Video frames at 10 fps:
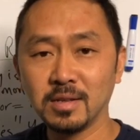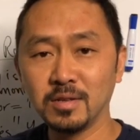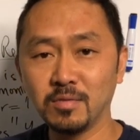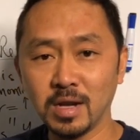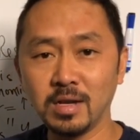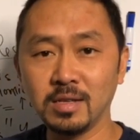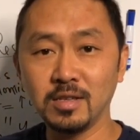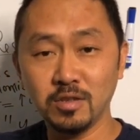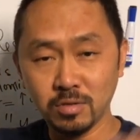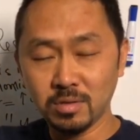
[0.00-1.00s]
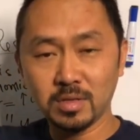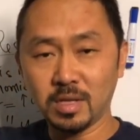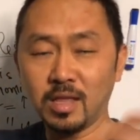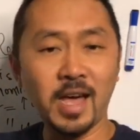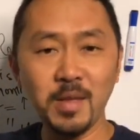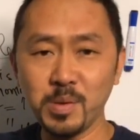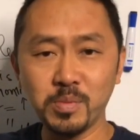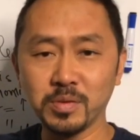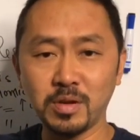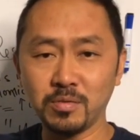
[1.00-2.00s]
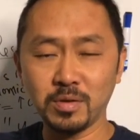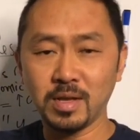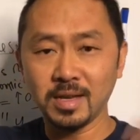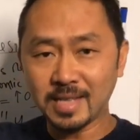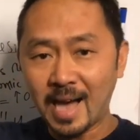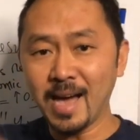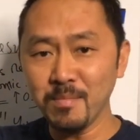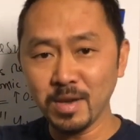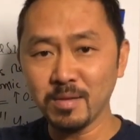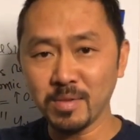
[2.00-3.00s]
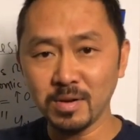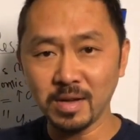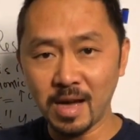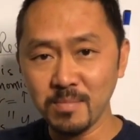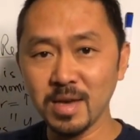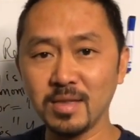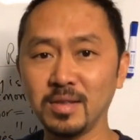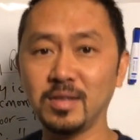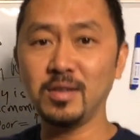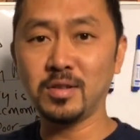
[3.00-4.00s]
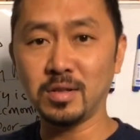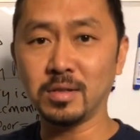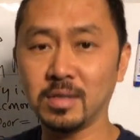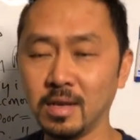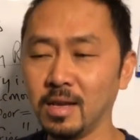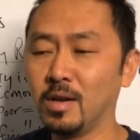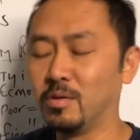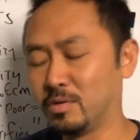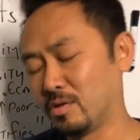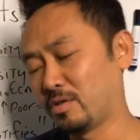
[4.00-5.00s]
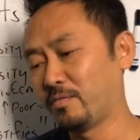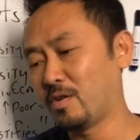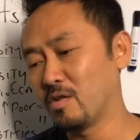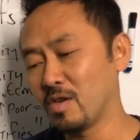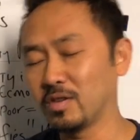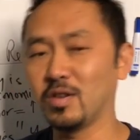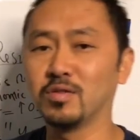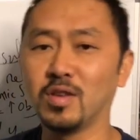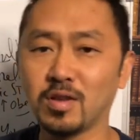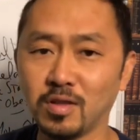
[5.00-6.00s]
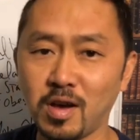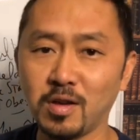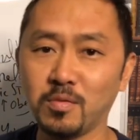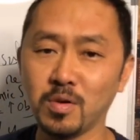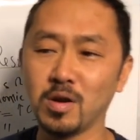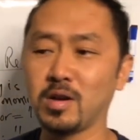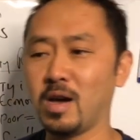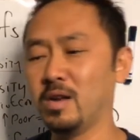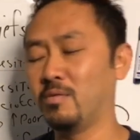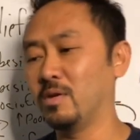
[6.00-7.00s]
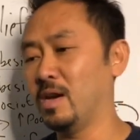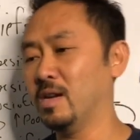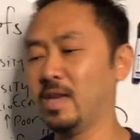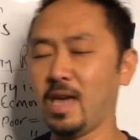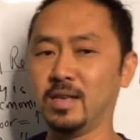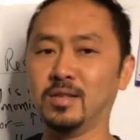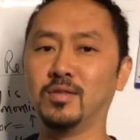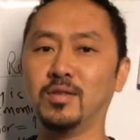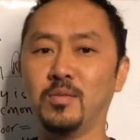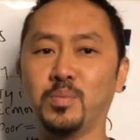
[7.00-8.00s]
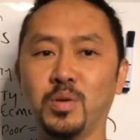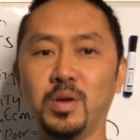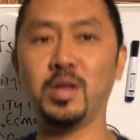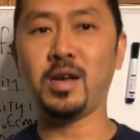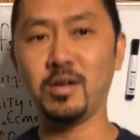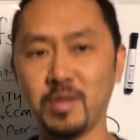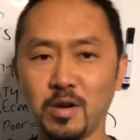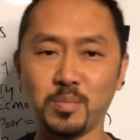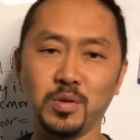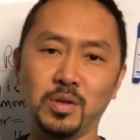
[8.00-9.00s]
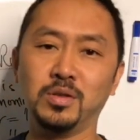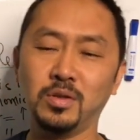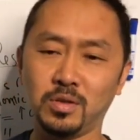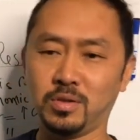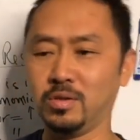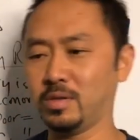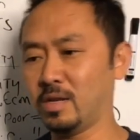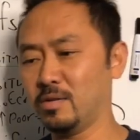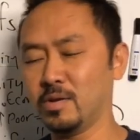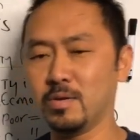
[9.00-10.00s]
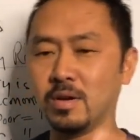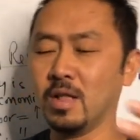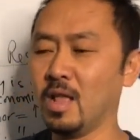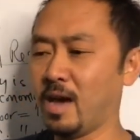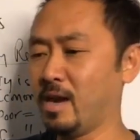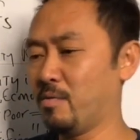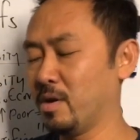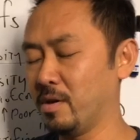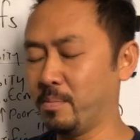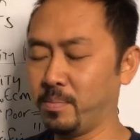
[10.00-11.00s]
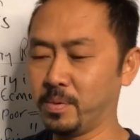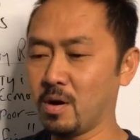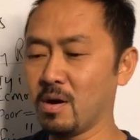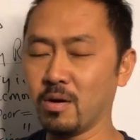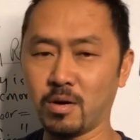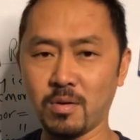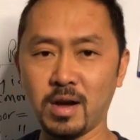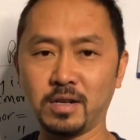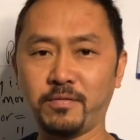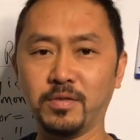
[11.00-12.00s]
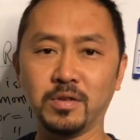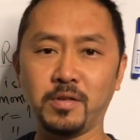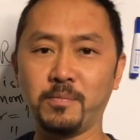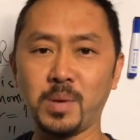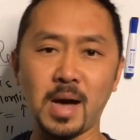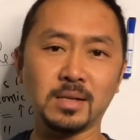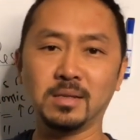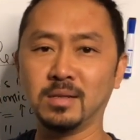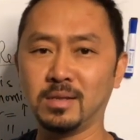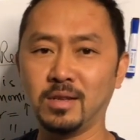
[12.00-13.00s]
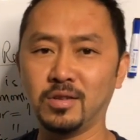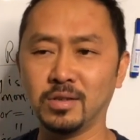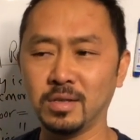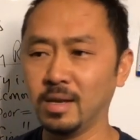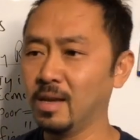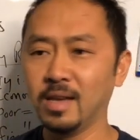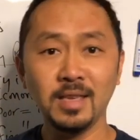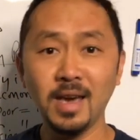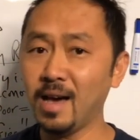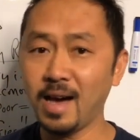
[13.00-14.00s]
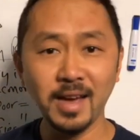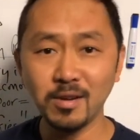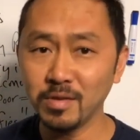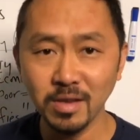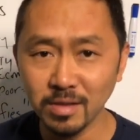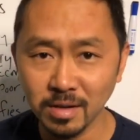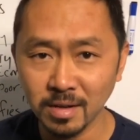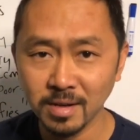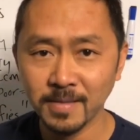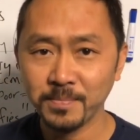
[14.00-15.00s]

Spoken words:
You're right? A lot of people don't realize I make these t-shirts. Dr. Vuong, that sounds like a lot of work. I can't sit there and print. I don't know how to print t-shirts. I don't know. I don't want a garage full of boxes of t-shirts. Yeah, I don't either.